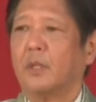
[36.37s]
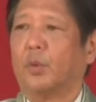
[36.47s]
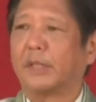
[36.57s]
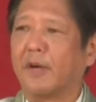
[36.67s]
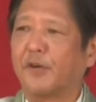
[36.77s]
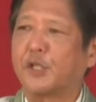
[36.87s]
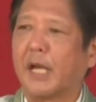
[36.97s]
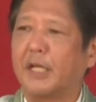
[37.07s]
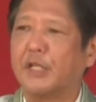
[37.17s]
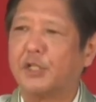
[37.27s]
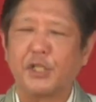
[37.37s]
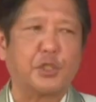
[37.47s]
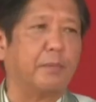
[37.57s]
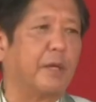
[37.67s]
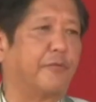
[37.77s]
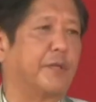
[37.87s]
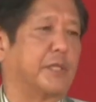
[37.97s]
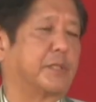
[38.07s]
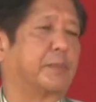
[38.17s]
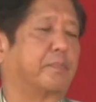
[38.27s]
Whatever challenges you may
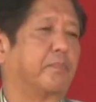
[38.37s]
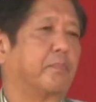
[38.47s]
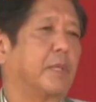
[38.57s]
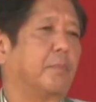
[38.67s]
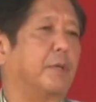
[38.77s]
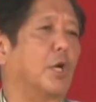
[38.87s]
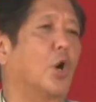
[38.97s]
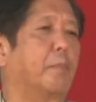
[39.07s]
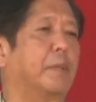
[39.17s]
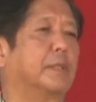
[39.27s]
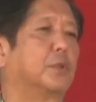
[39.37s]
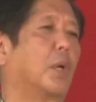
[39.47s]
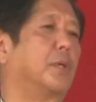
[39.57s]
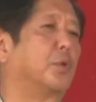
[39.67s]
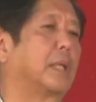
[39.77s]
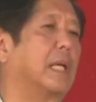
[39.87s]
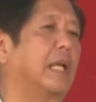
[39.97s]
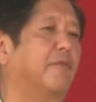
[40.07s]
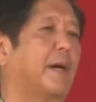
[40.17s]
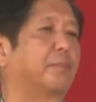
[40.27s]
face, be open to how you can
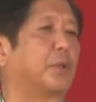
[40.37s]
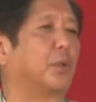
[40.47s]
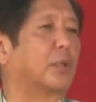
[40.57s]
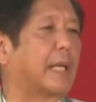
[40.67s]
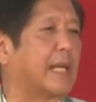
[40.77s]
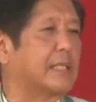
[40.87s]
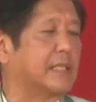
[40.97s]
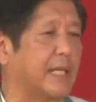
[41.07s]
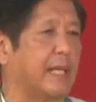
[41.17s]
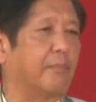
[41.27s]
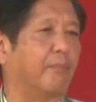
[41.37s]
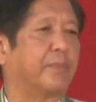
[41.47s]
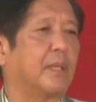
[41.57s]
live up to your class name,